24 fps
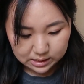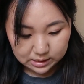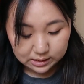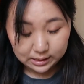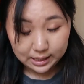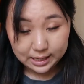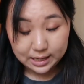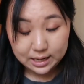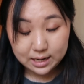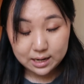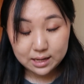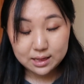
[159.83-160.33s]

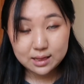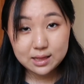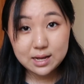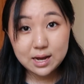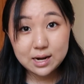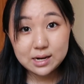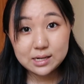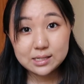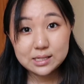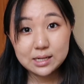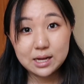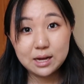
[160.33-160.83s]
like
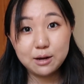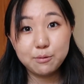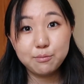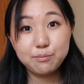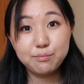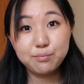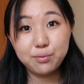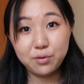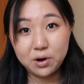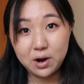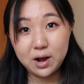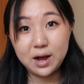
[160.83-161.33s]
that is
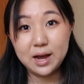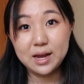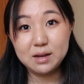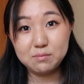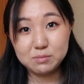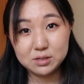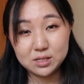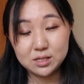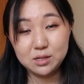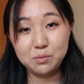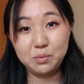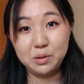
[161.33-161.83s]
like
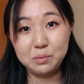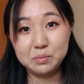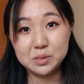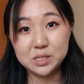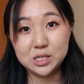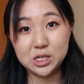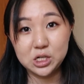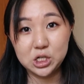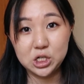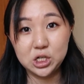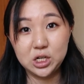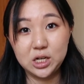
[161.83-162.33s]
prime sleeping
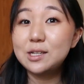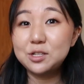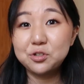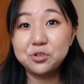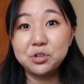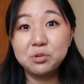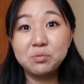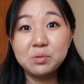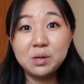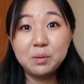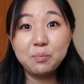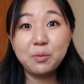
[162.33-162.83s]
position.
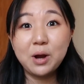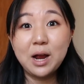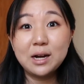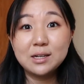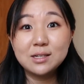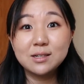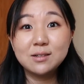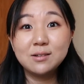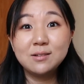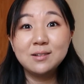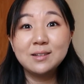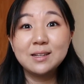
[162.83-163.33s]
Extremely
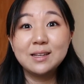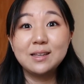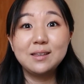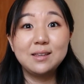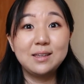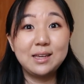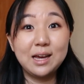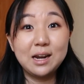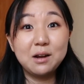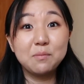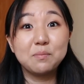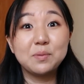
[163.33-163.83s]
practical.
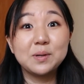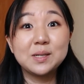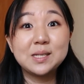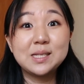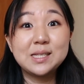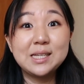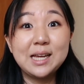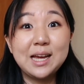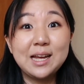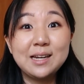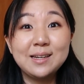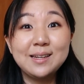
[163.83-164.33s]
Get a book
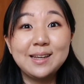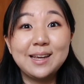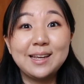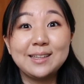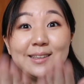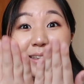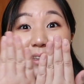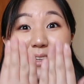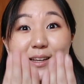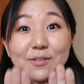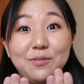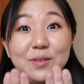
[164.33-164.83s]
stand
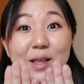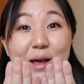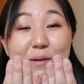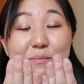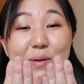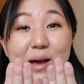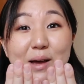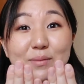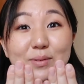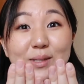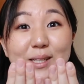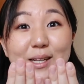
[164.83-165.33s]
and lift that
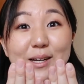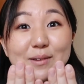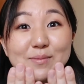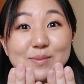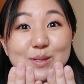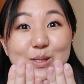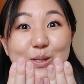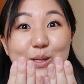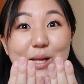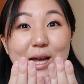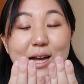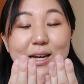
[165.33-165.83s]
Bible up
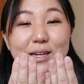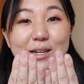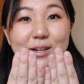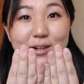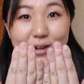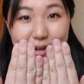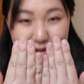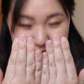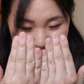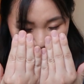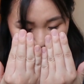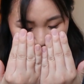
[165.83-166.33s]
so that you're
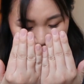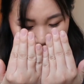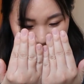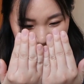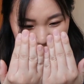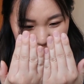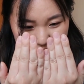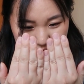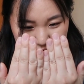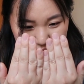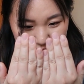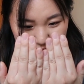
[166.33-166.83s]
not
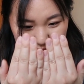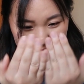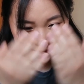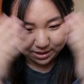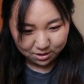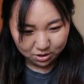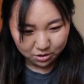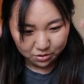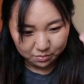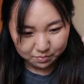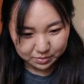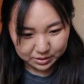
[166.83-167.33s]
staring down and
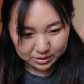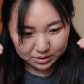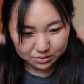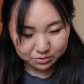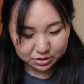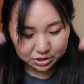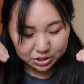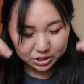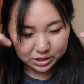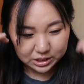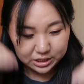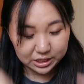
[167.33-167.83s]
like all the blood's
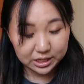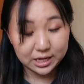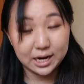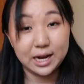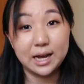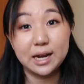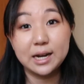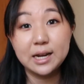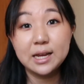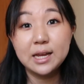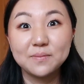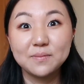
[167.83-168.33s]
rushing to your
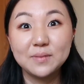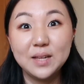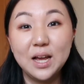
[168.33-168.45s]
head.